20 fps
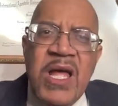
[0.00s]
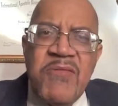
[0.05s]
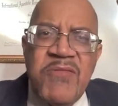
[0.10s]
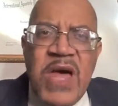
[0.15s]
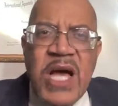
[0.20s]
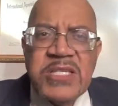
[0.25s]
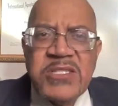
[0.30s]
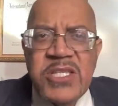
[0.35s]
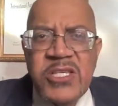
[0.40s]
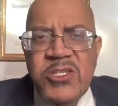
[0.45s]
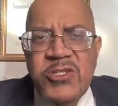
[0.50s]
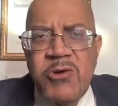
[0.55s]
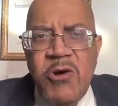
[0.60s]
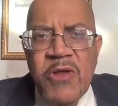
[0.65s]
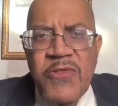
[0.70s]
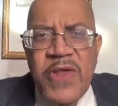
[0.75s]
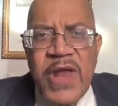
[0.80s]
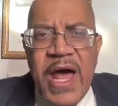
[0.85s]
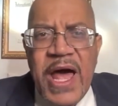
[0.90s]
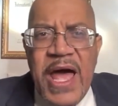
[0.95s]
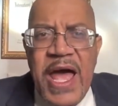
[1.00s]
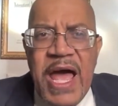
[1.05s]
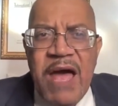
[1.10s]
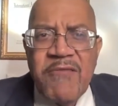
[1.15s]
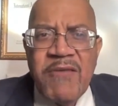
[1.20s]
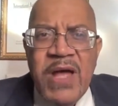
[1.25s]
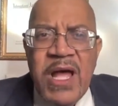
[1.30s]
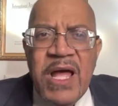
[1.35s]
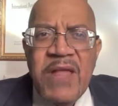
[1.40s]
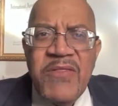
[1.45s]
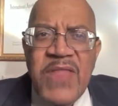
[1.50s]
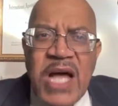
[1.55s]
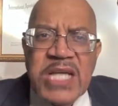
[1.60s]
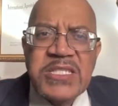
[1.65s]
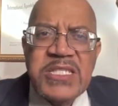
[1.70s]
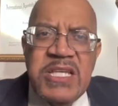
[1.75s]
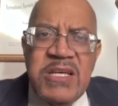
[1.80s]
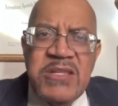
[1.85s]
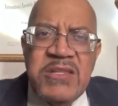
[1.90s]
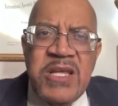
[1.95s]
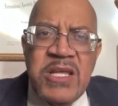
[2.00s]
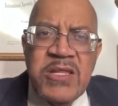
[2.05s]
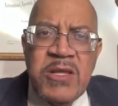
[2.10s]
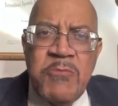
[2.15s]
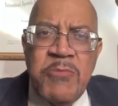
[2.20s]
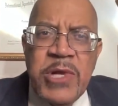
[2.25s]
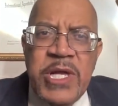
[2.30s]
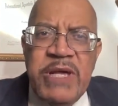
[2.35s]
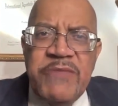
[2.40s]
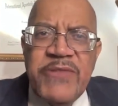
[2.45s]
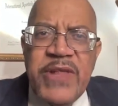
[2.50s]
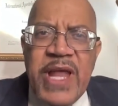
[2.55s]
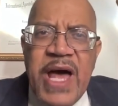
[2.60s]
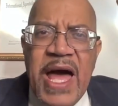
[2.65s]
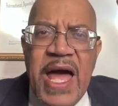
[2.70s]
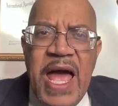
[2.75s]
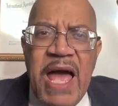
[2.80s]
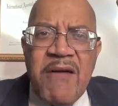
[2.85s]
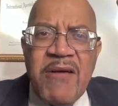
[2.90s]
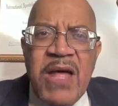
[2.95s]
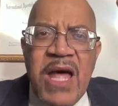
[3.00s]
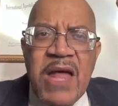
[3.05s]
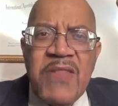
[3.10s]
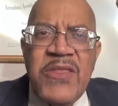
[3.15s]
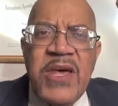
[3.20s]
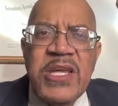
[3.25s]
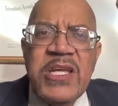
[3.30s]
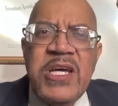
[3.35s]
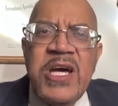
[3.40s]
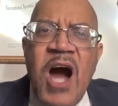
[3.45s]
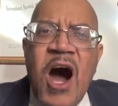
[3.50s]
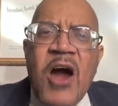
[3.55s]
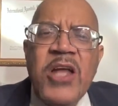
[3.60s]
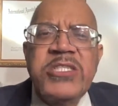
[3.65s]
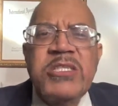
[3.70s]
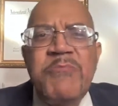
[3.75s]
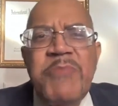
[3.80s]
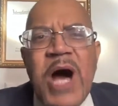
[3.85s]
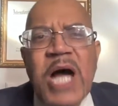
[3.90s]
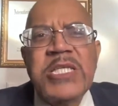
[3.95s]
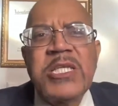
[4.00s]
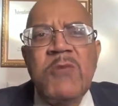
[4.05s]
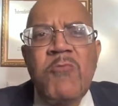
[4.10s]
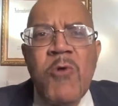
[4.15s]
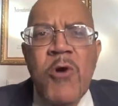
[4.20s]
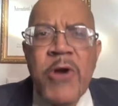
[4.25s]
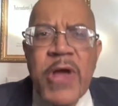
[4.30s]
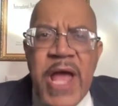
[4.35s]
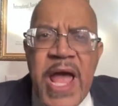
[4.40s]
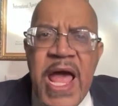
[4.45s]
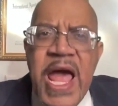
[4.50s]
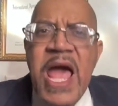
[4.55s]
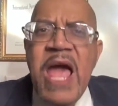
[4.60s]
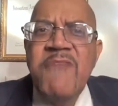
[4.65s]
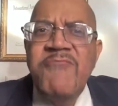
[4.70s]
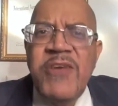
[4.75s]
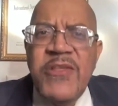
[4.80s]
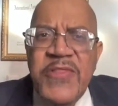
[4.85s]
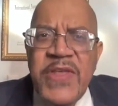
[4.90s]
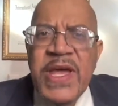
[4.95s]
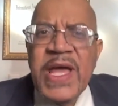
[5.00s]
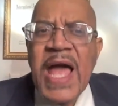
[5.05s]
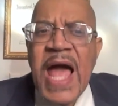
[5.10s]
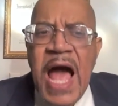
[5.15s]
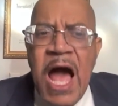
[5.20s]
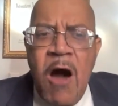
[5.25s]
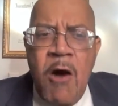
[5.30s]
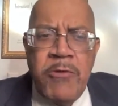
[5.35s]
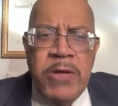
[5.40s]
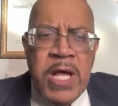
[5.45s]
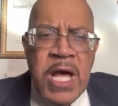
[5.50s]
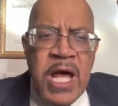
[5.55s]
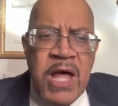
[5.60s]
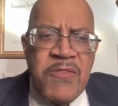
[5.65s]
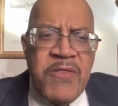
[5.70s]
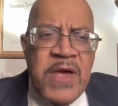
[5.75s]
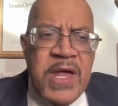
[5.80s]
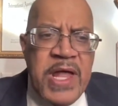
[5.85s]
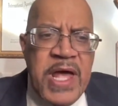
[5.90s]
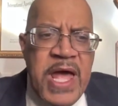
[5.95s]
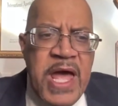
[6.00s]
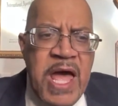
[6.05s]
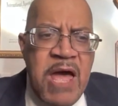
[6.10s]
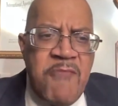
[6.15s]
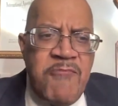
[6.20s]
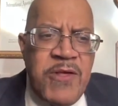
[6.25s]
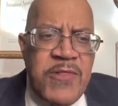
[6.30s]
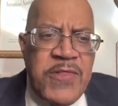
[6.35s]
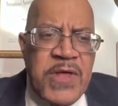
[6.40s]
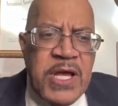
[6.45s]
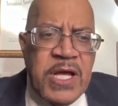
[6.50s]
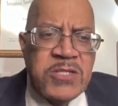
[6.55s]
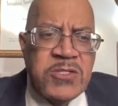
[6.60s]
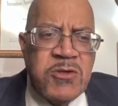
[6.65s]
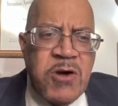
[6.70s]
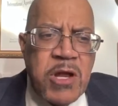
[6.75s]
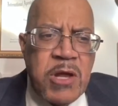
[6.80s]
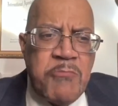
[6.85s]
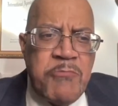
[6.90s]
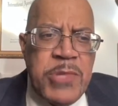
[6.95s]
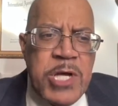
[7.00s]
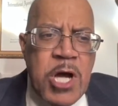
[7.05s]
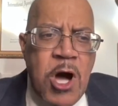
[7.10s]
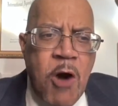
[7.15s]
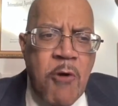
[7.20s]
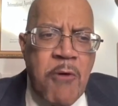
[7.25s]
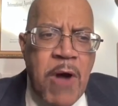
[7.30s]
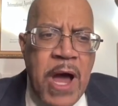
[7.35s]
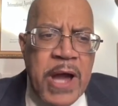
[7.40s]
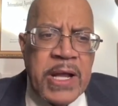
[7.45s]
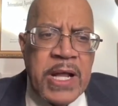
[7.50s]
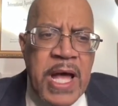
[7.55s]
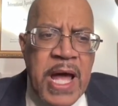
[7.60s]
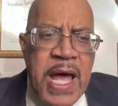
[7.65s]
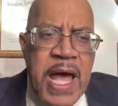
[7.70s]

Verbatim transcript: That's the joy that I have. That's the, the, the belief that I have that God is about to work everything out, that everything is going to be all right.